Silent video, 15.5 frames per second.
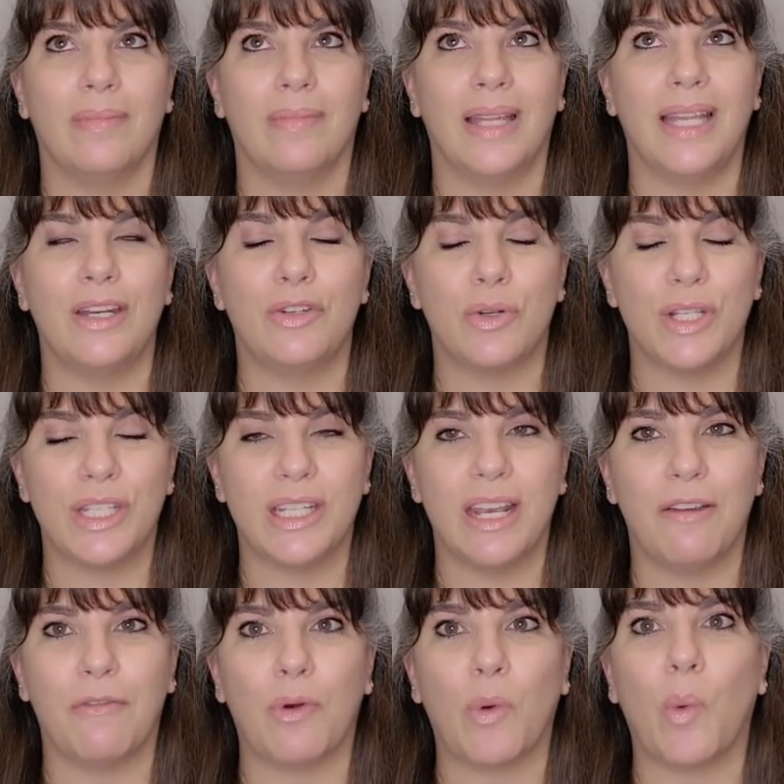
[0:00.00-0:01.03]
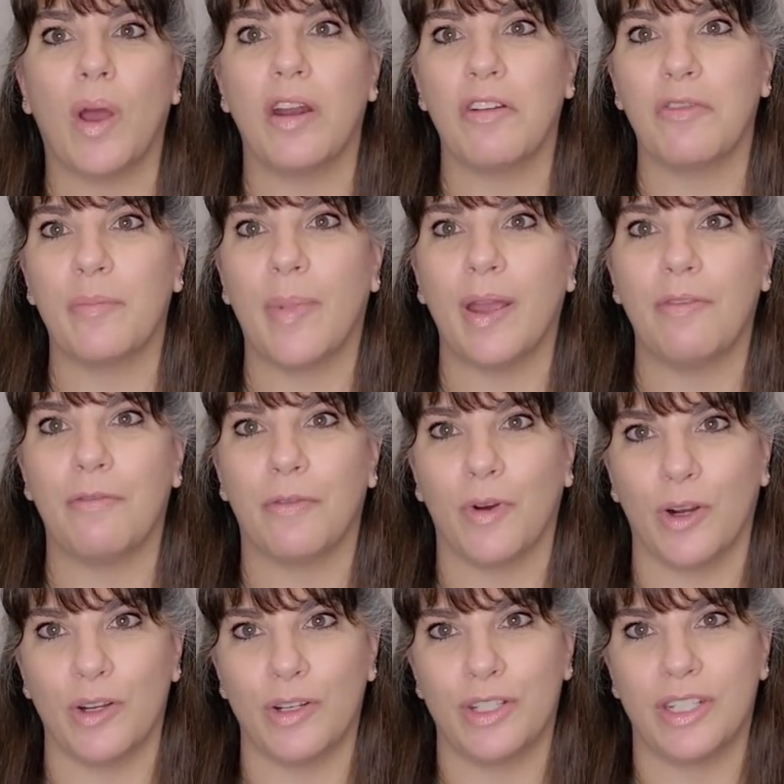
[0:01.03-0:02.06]
interesting for one of my
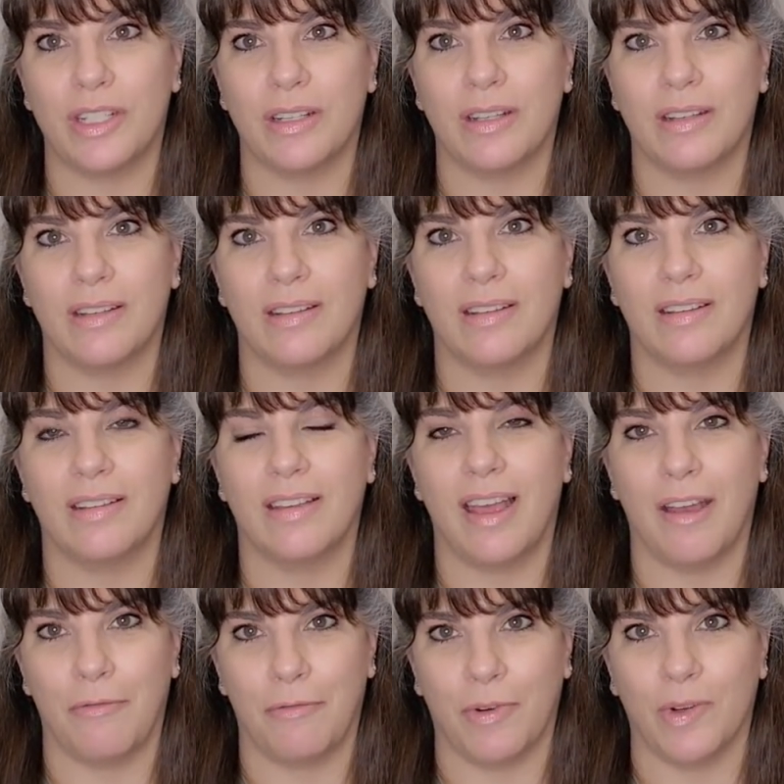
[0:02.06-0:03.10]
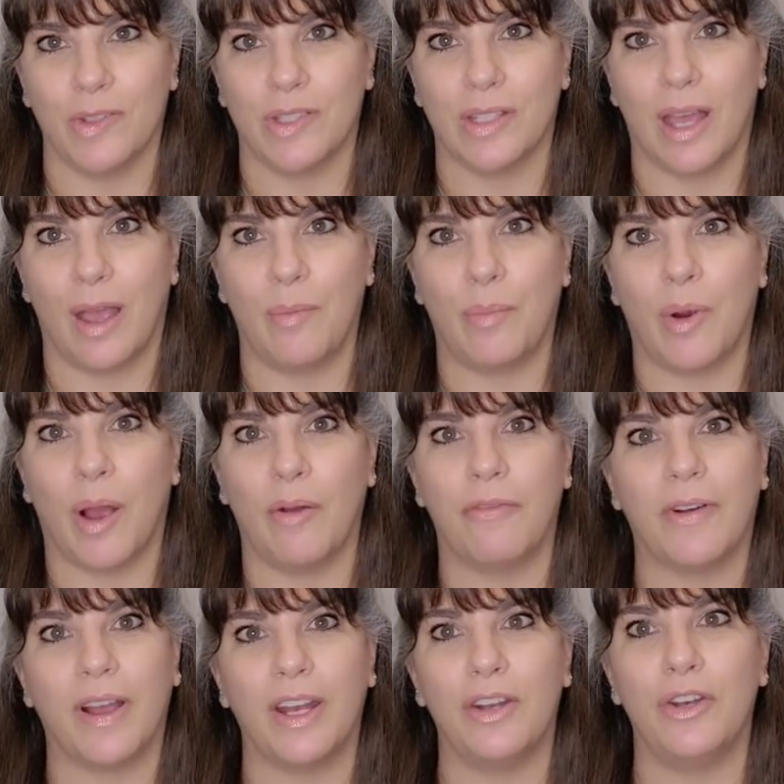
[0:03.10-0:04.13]
first efforts.
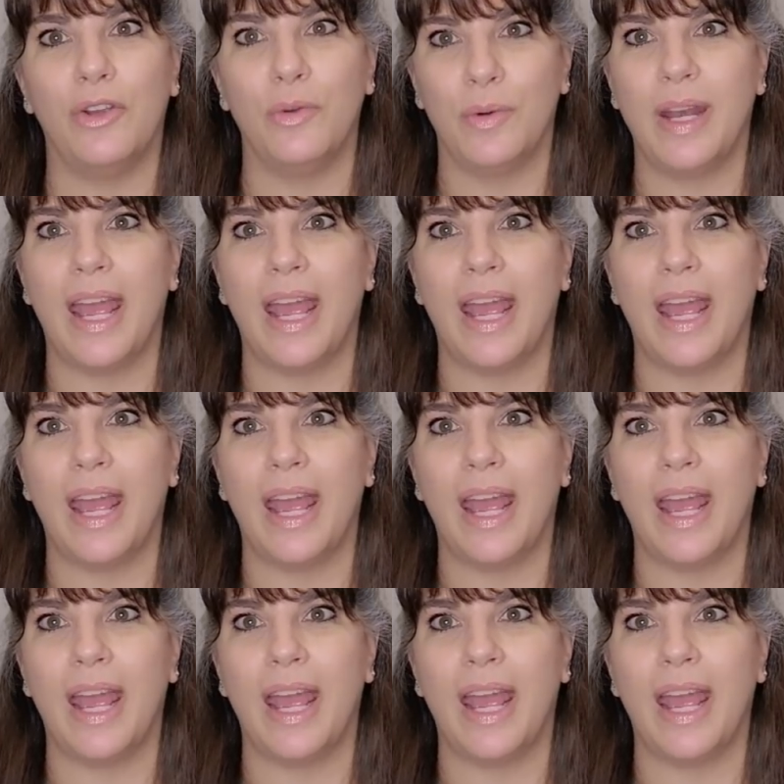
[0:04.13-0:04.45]
If I knew